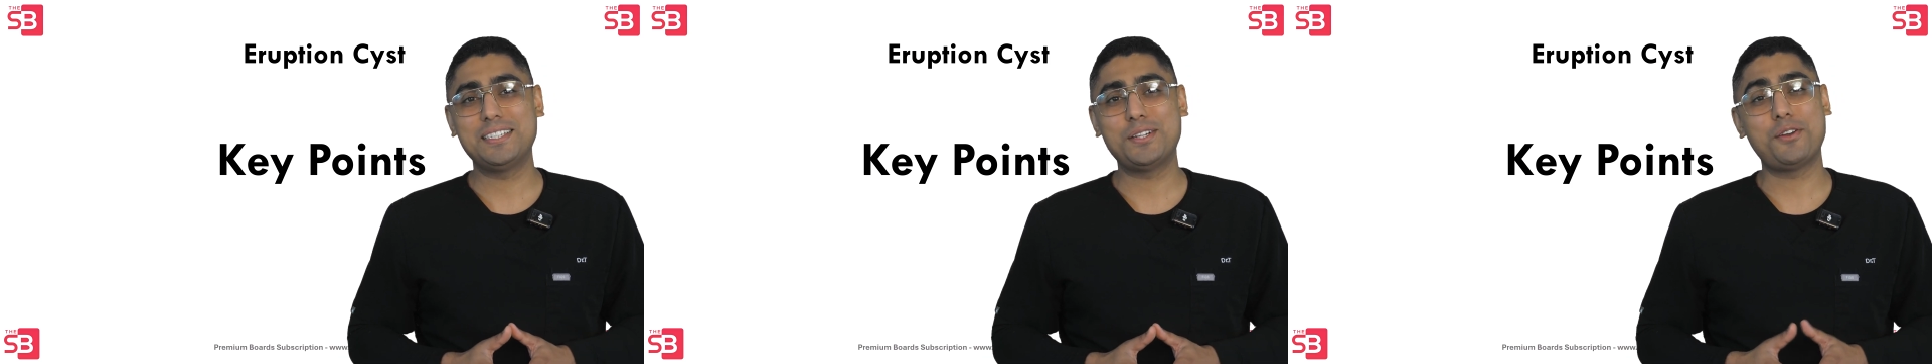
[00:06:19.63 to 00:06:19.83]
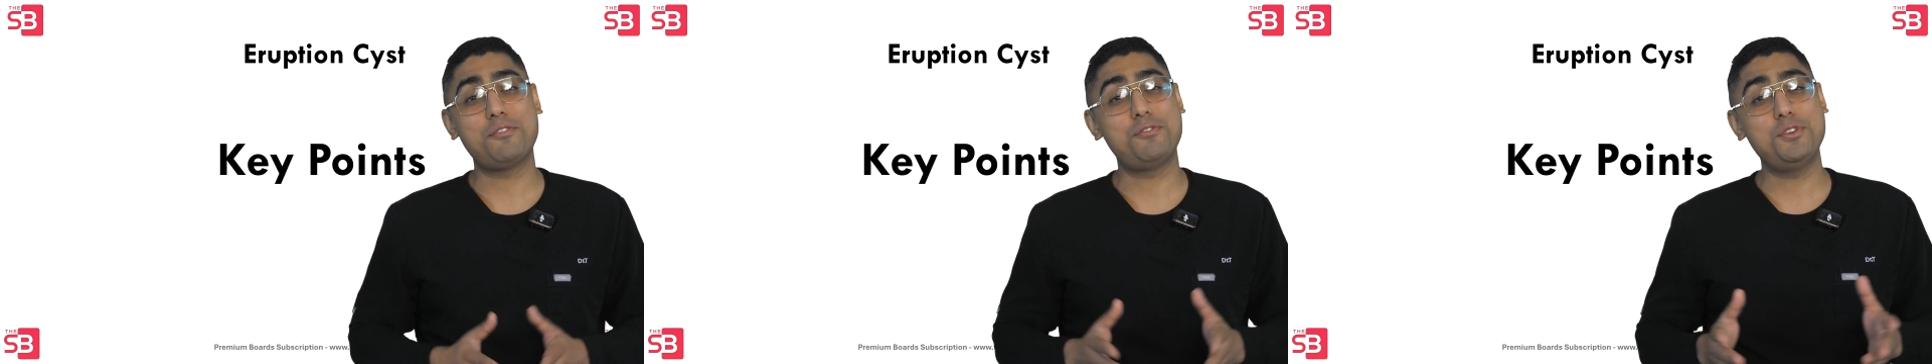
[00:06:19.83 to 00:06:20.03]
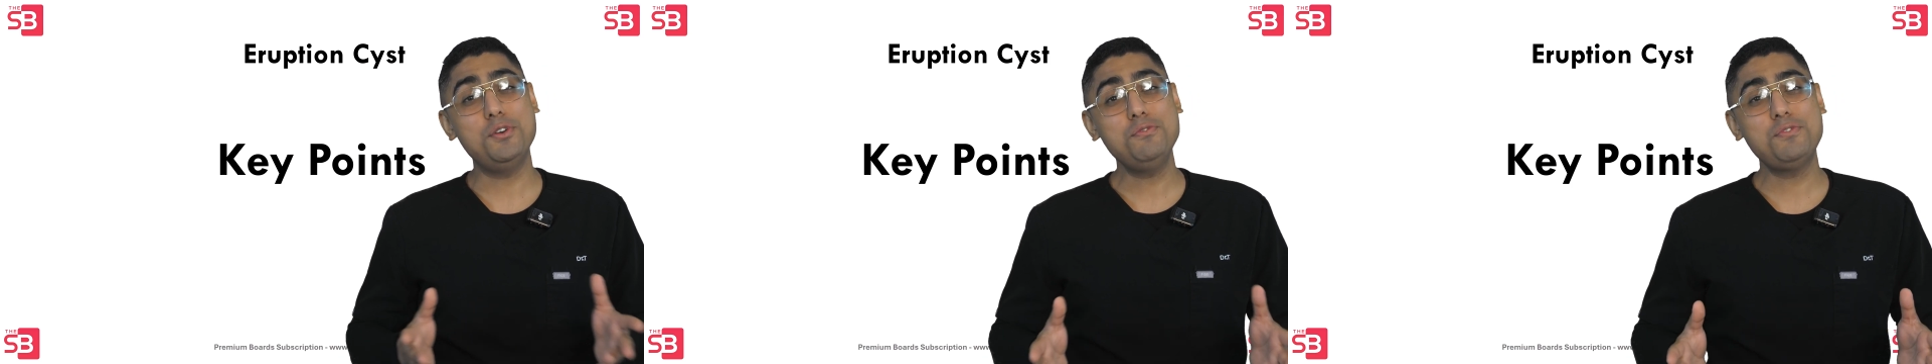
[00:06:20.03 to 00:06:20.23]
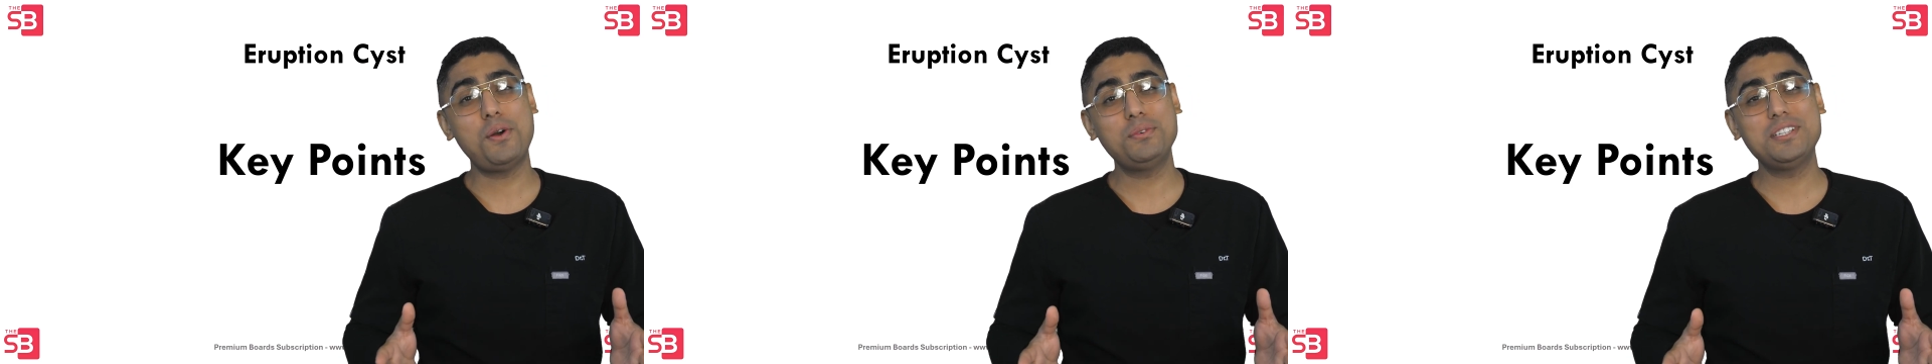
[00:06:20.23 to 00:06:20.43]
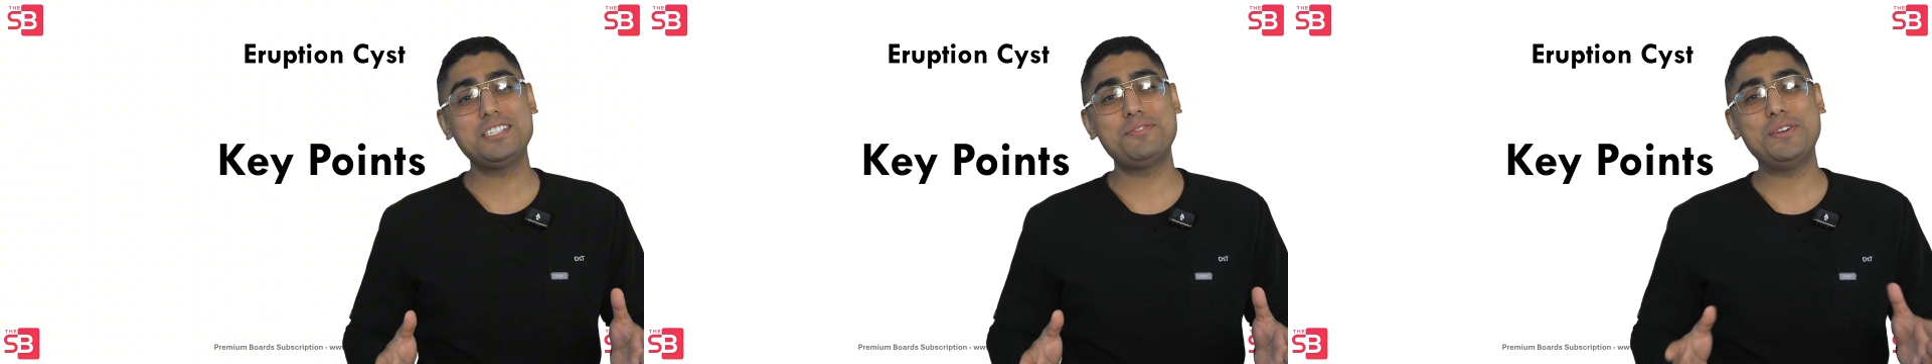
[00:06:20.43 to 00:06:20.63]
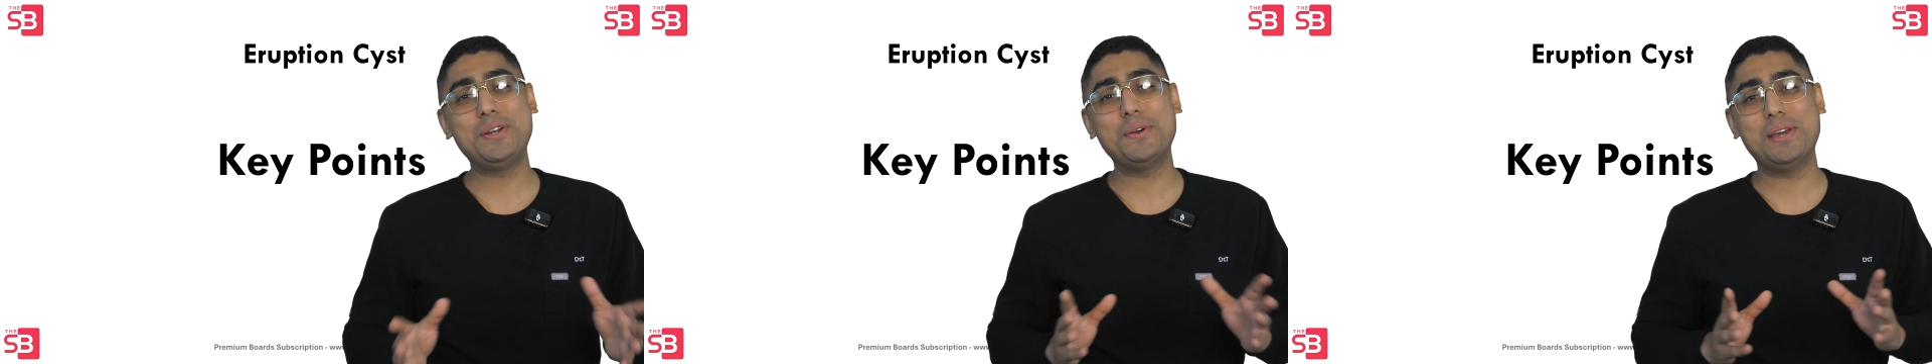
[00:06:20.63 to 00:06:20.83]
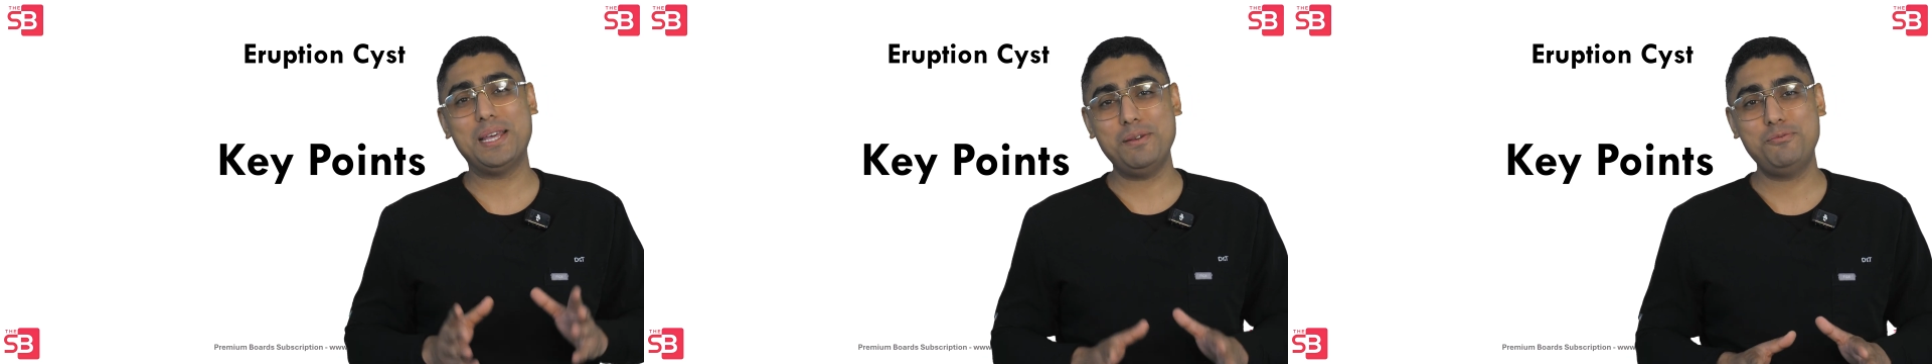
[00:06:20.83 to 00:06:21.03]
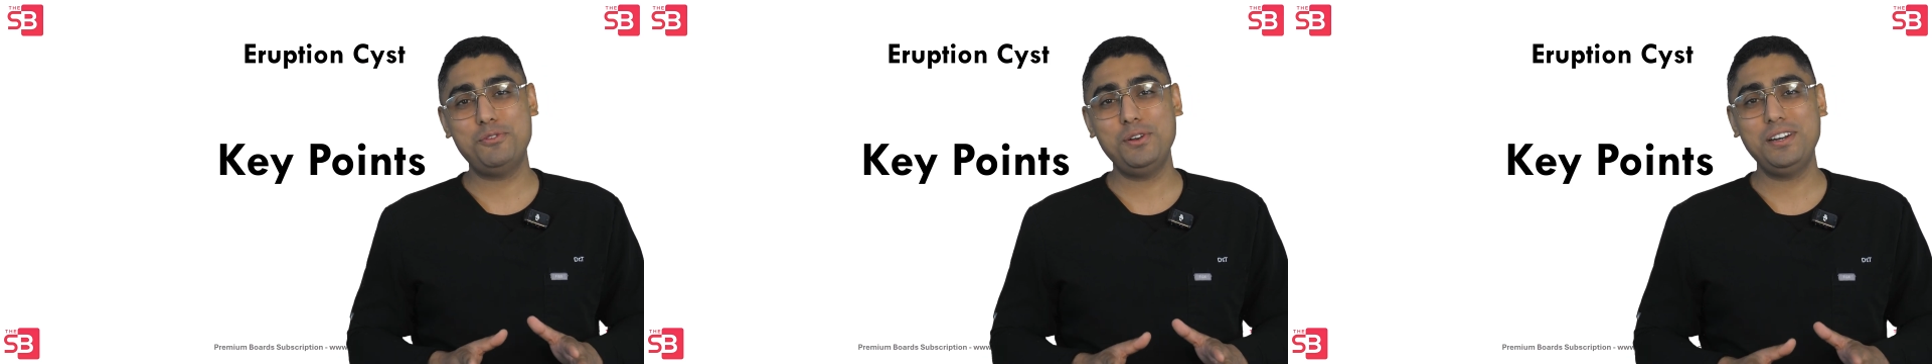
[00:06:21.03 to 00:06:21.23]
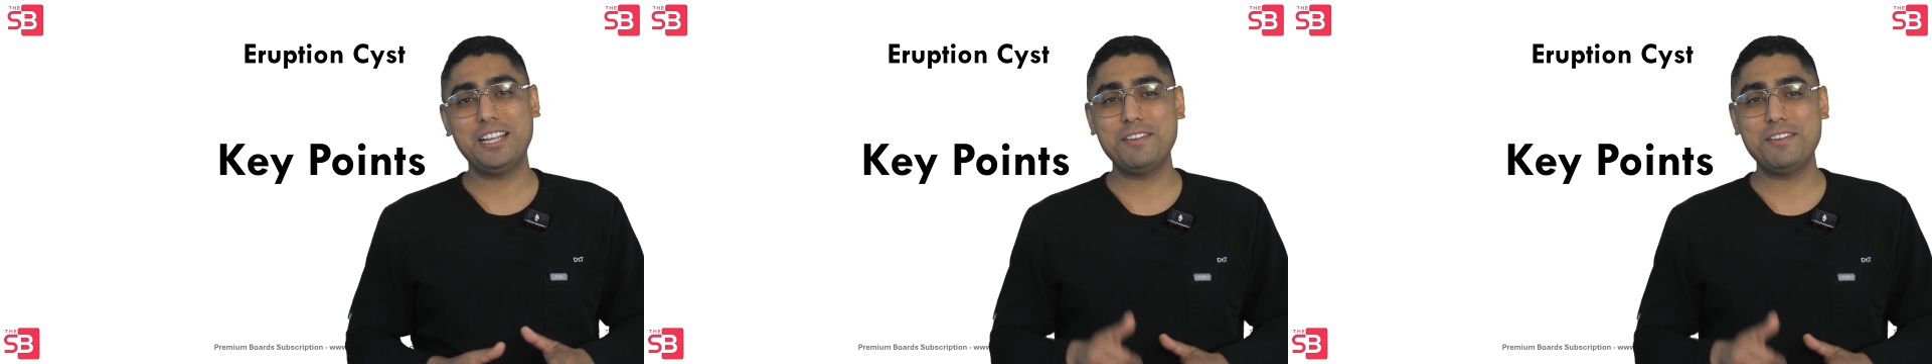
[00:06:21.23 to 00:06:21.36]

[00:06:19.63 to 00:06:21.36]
Now, if you found this video helpful,